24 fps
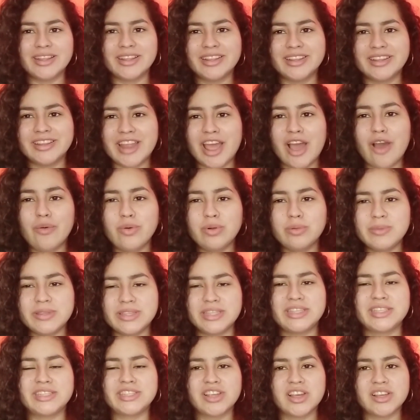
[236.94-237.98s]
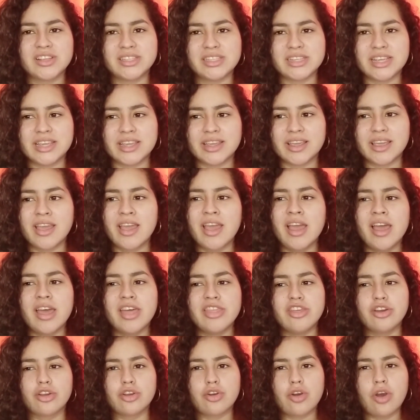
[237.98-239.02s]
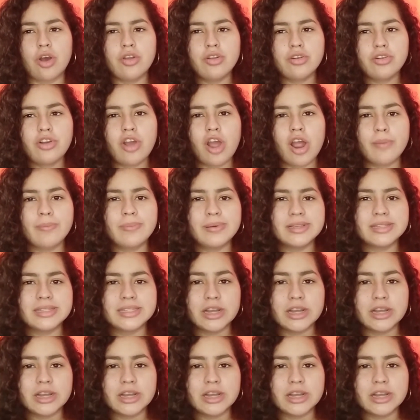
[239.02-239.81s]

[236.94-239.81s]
Now we'll be discussing the Conocarpus